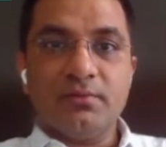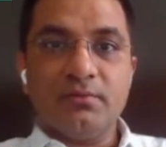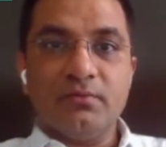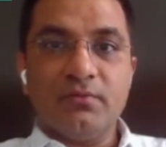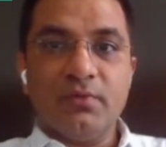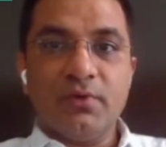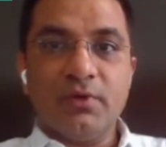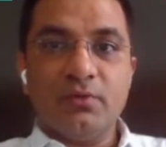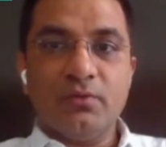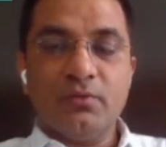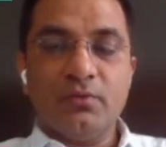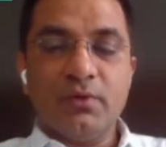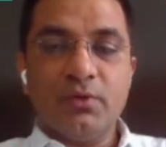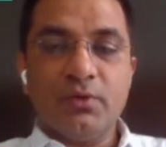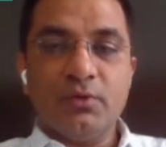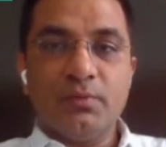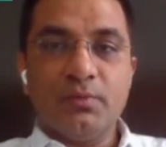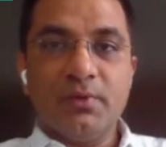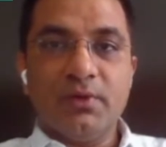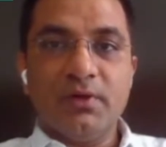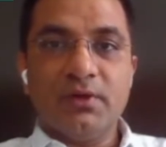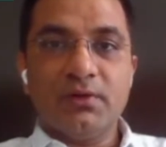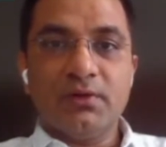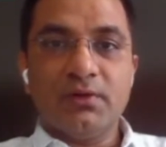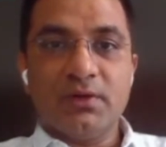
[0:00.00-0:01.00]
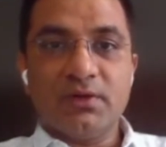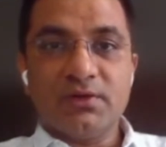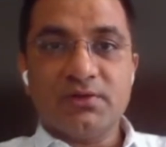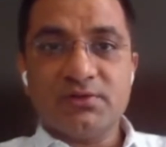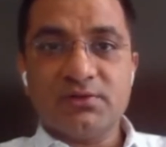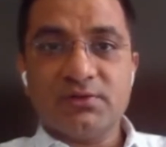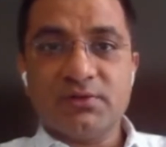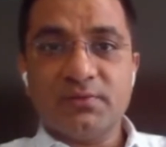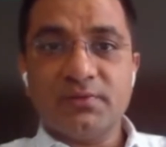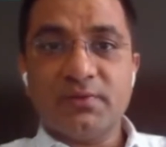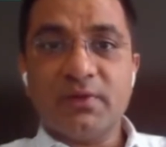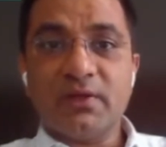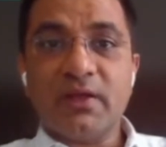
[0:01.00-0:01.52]
when you build a
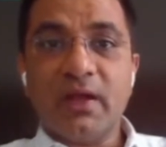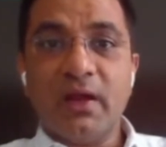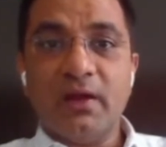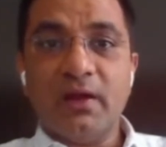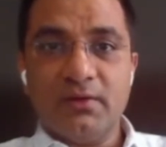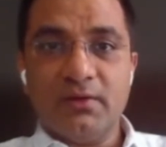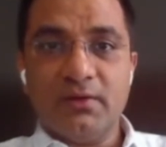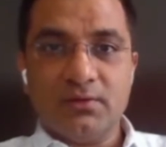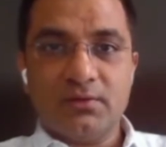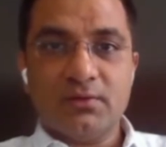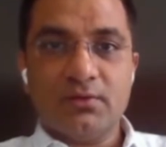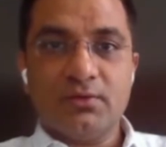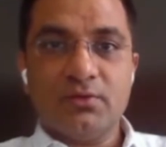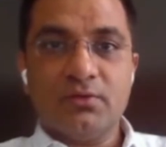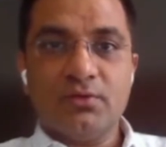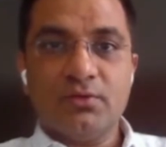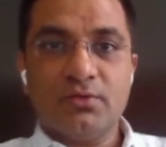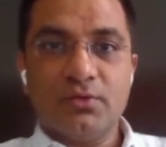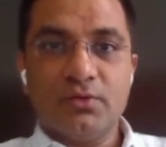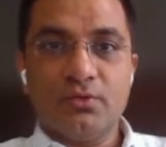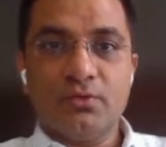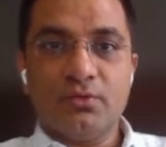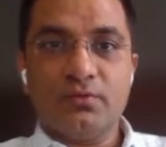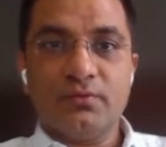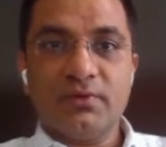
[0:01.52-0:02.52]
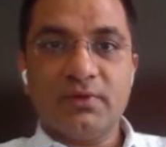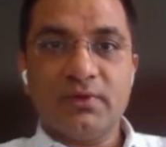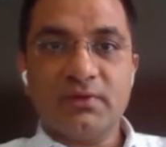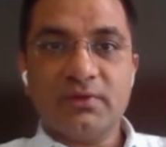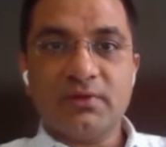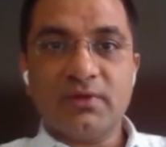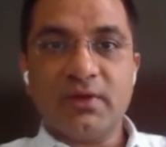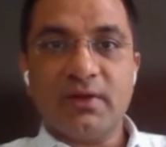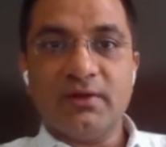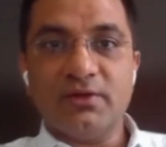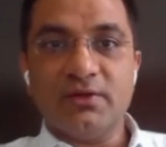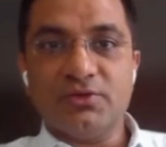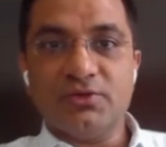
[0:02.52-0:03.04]
relationship with a candidate, you know whether
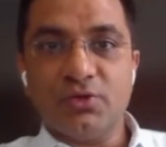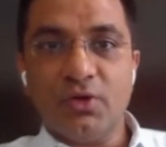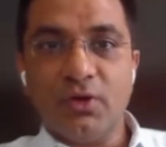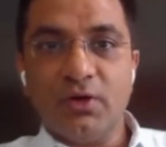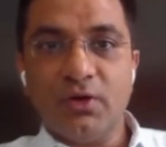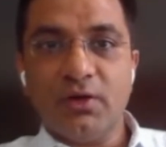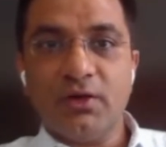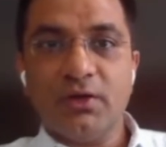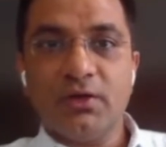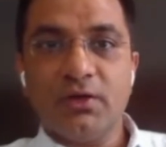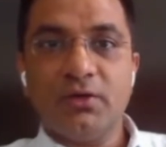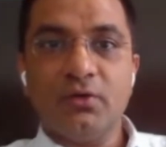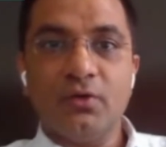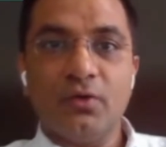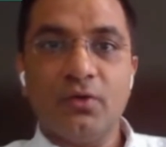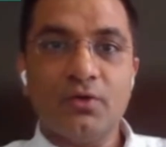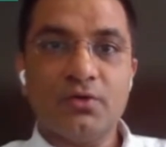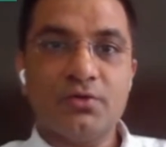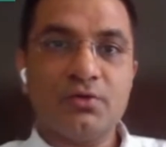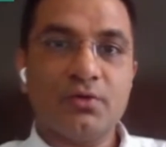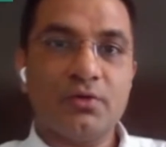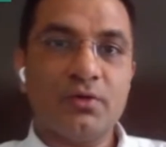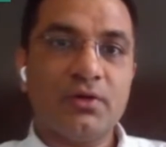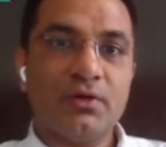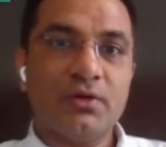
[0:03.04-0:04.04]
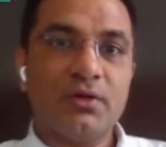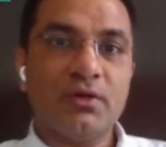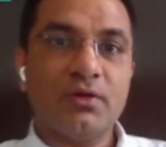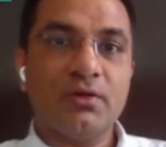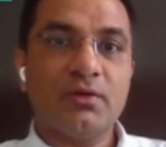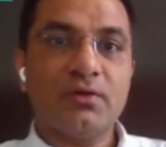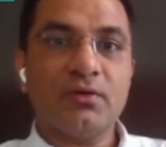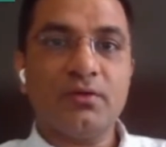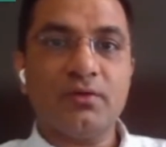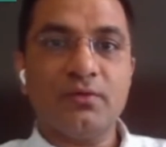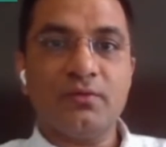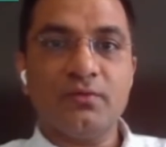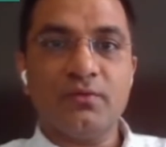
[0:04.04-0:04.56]
the candidate joining, not joining,
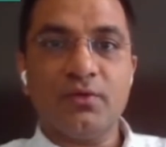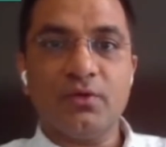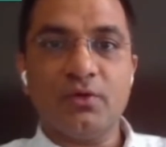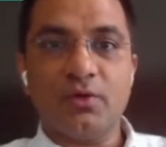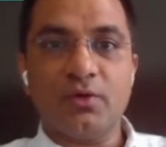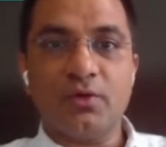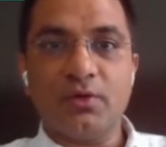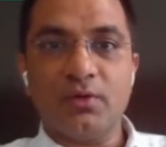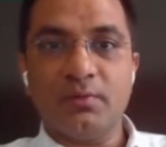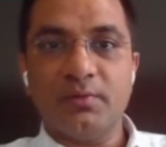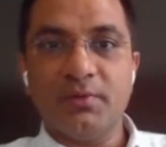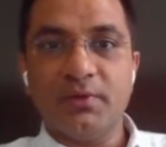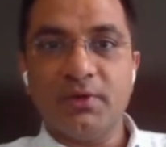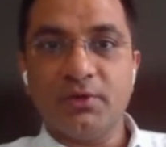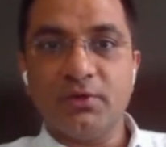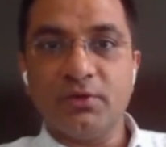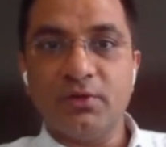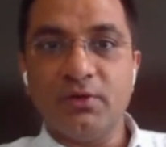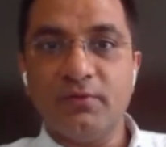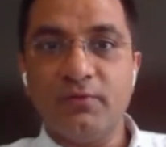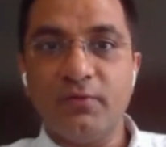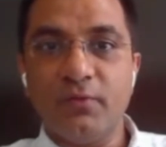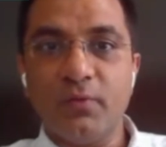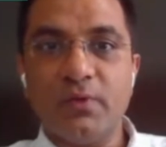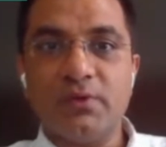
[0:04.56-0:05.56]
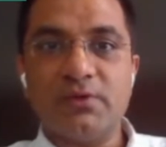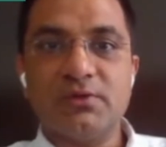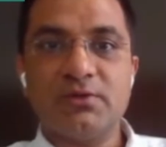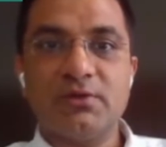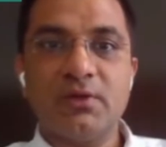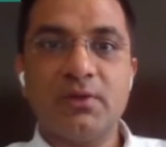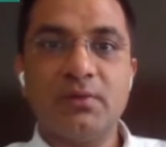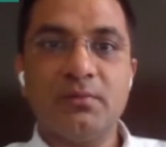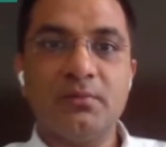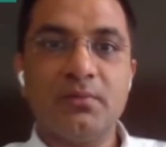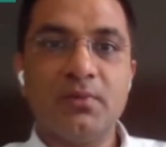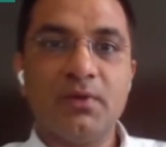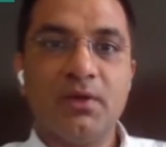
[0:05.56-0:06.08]
your ability to influence
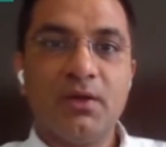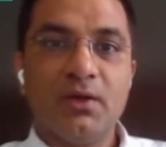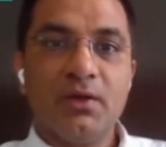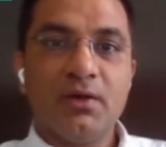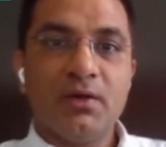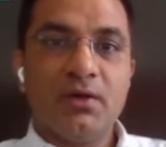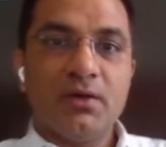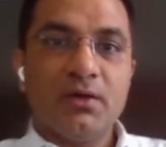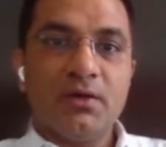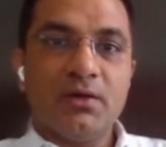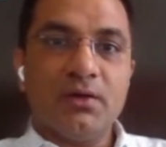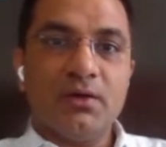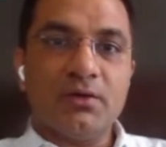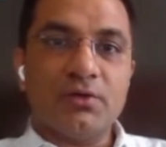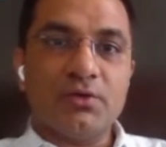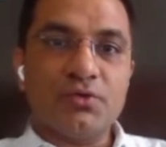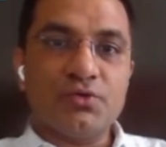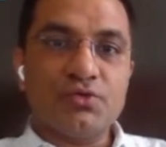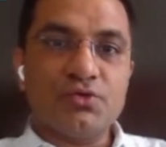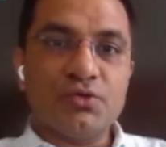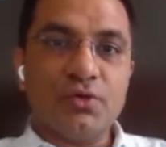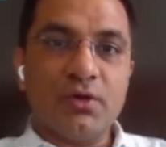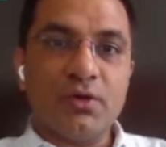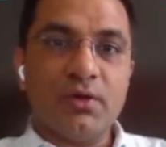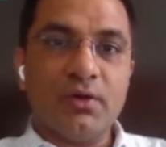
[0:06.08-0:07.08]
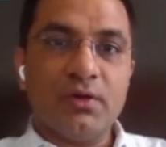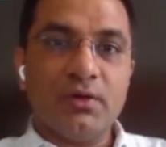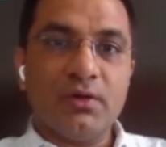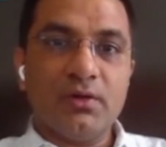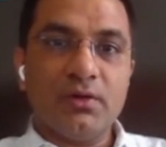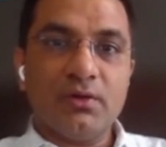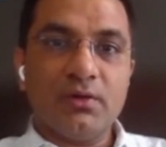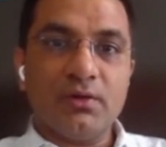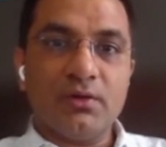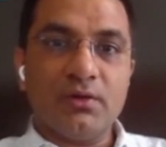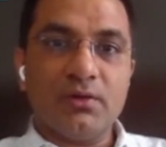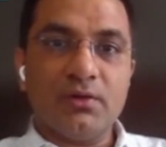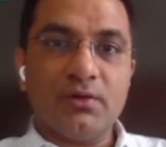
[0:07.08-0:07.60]
them to
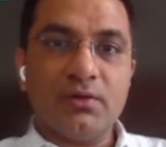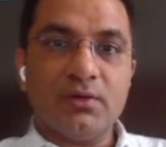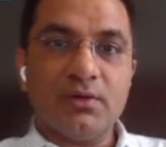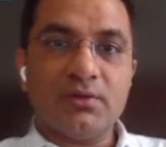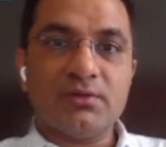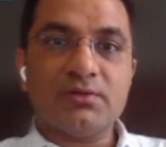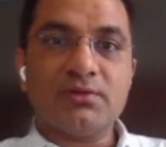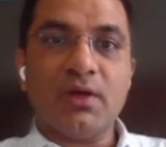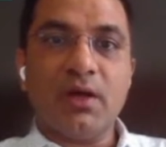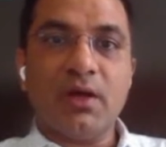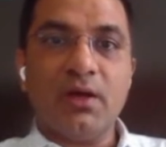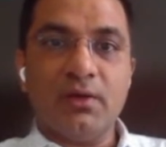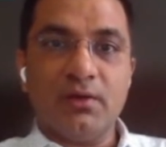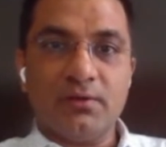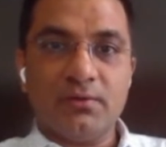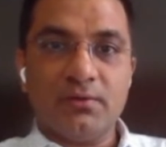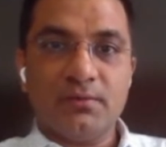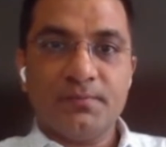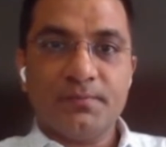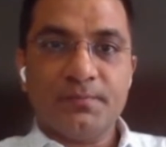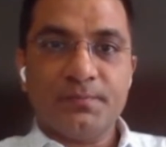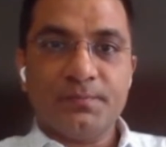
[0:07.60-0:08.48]
join, it's higher.